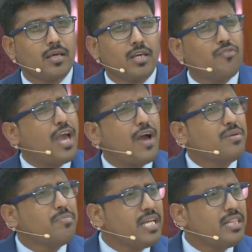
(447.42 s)
If you
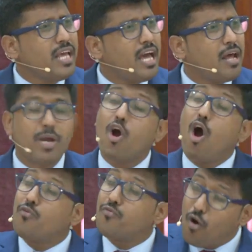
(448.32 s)
haven't been there, may
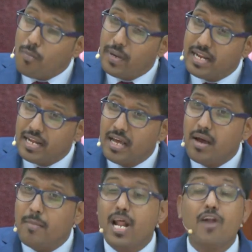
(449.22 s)
God forbid.
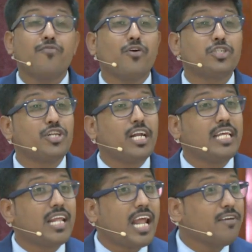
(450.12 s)
But unfortunately,
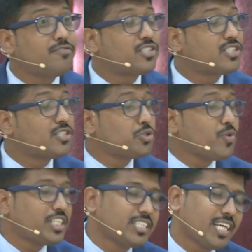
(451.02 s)
the life
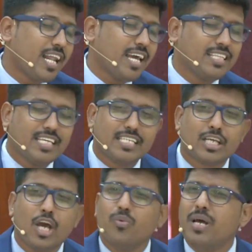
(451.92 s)
situations are like this.
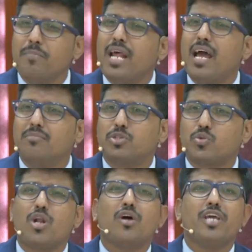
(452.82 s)
Sometimes,
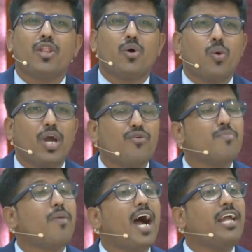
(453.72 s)
one or the other way, we
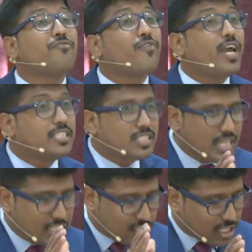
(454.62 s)
might face
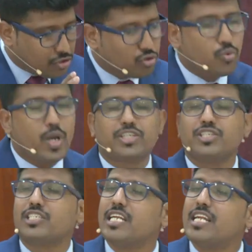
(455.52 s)
such
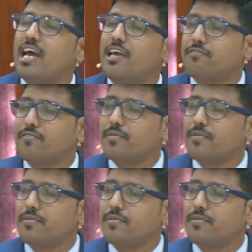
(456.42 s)
situations in life.